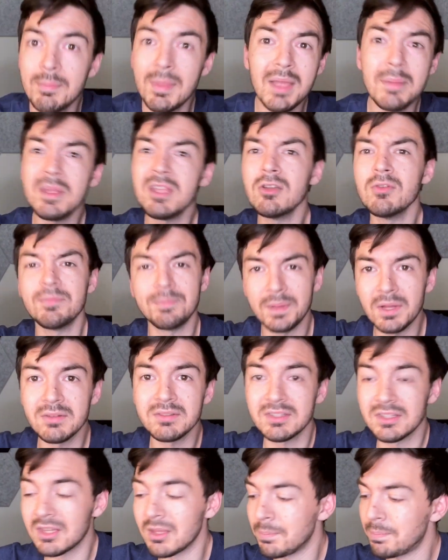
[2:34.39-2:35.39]
Maybe you built
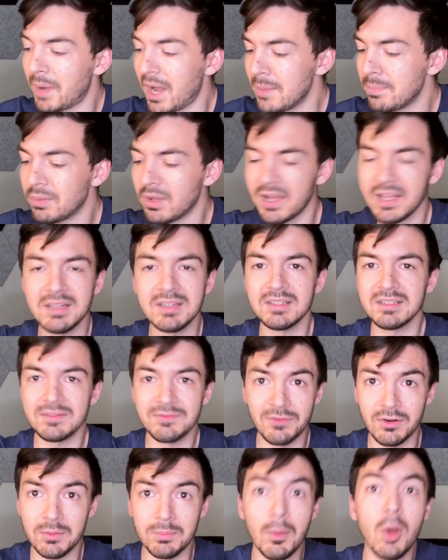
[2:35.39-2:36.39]
the pipeline
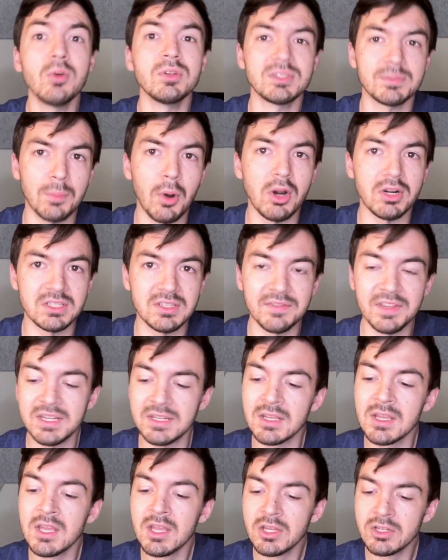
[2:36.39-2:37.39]
for most parts of it
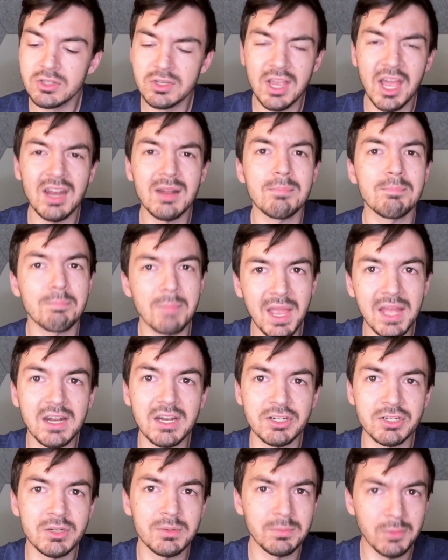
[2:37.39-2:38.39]
to kind of
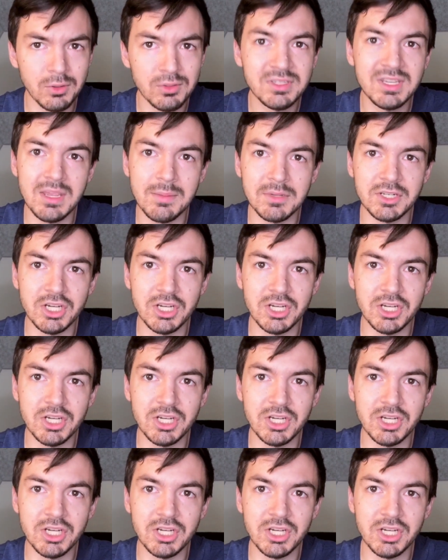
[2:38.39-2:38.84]
manage most schema